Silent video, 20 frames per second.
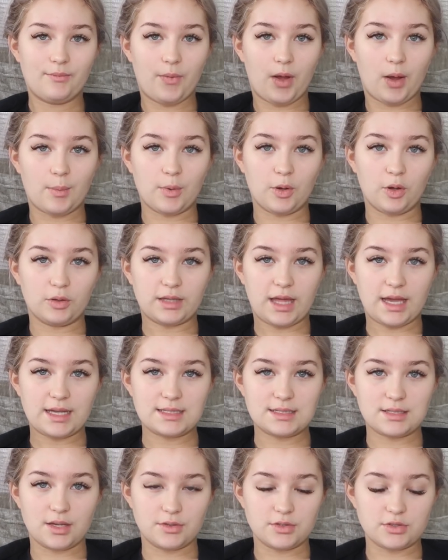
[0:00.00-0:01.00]
Oh my god, that is
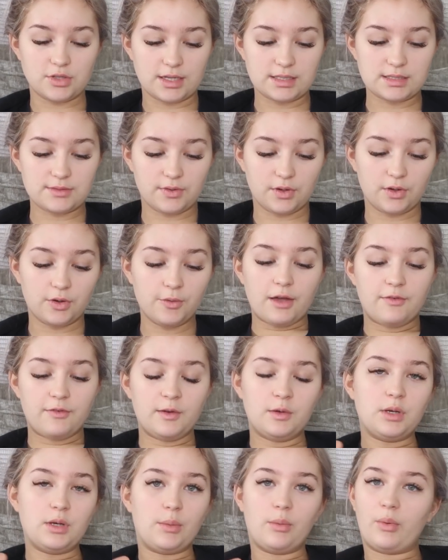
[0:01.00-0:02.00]
so stressful.
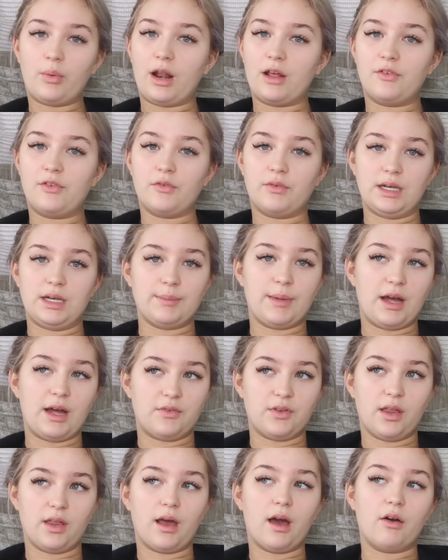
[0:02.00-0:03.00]
Number one, I feel really bad
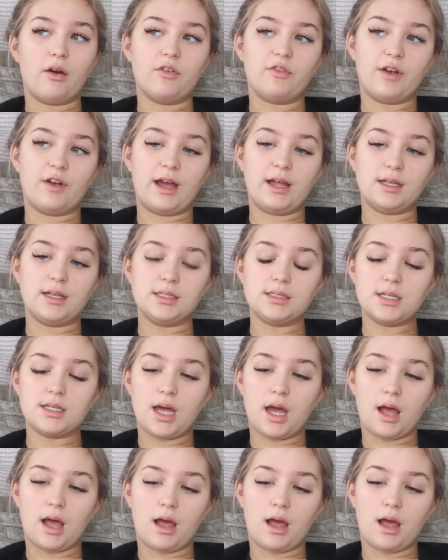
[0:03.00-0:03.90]
for the girlfriend.